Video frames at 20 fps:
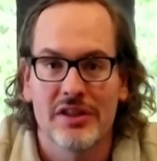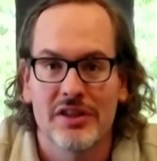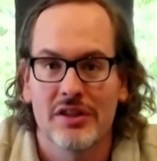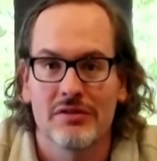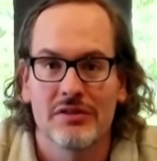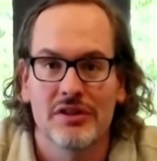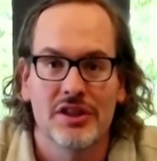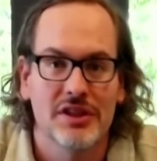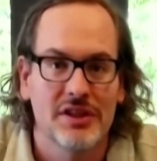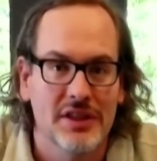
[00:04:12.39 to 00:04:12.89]
or
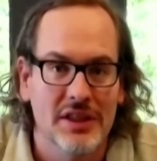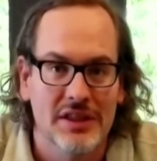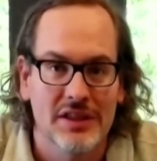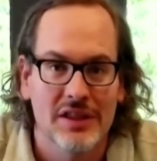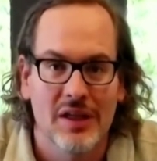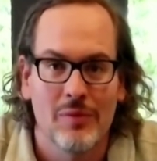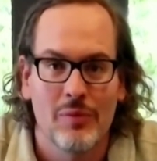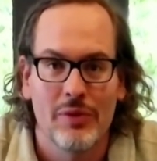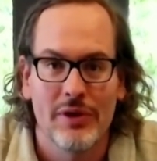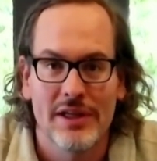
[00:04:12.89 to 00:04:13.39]
logistic
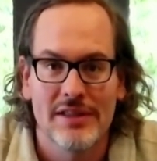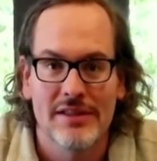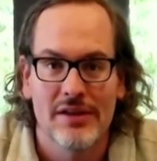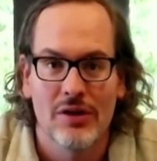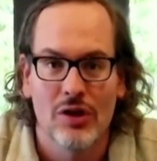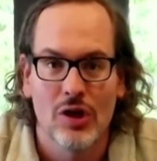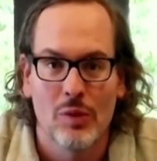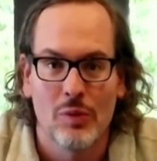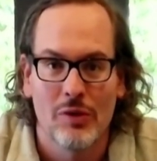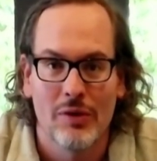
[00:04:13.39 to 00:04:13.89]
companies that are
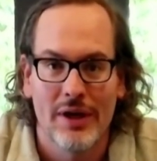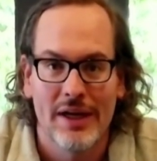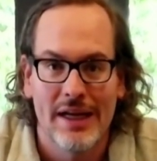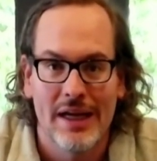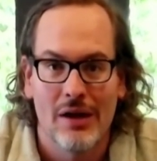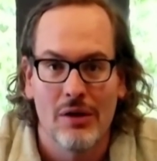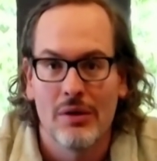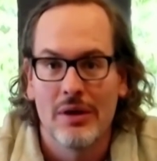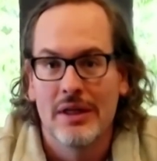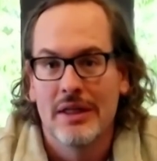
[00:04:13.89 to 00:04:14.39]
open right
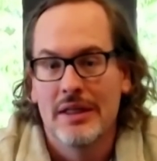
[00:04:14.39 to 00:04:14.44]
now.